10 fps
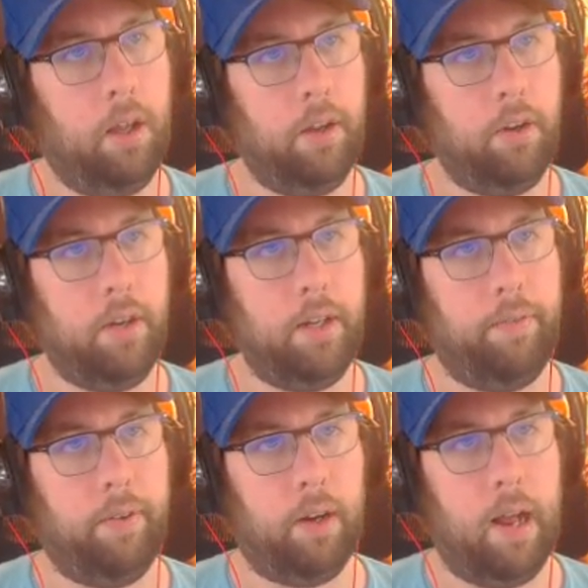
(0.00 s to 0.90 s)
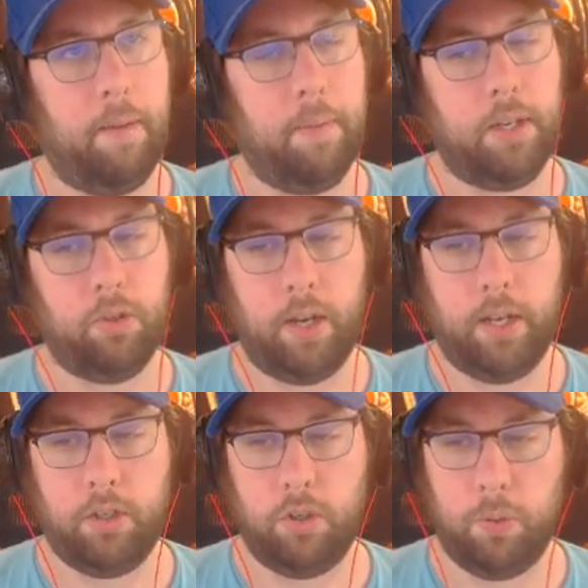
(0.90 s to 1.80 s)
you need to figure out how many
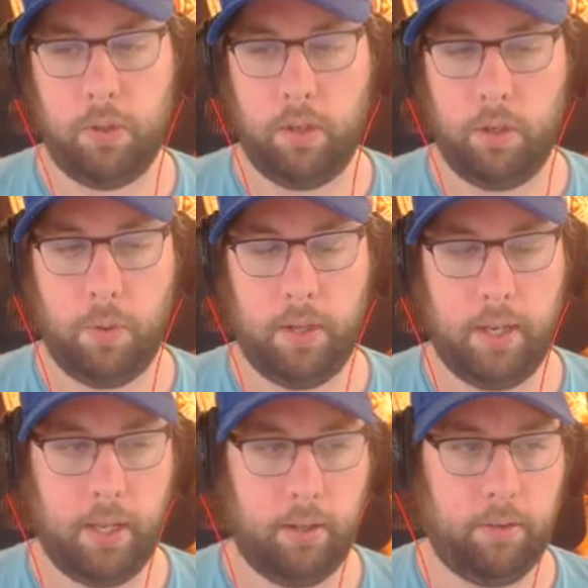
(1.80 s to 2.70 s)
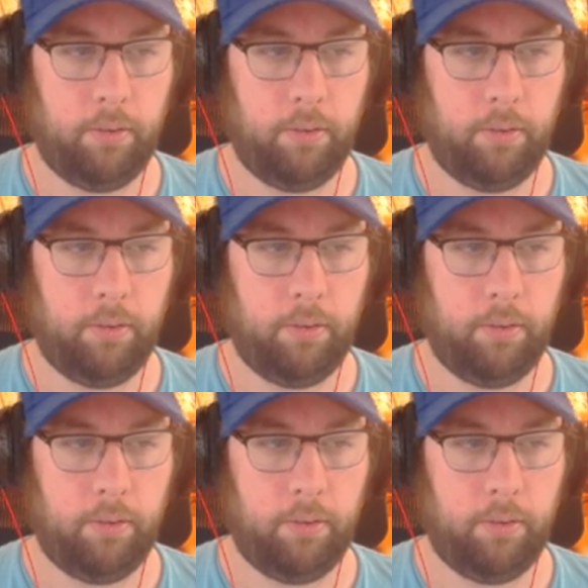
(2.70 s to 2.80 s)
trades you would need.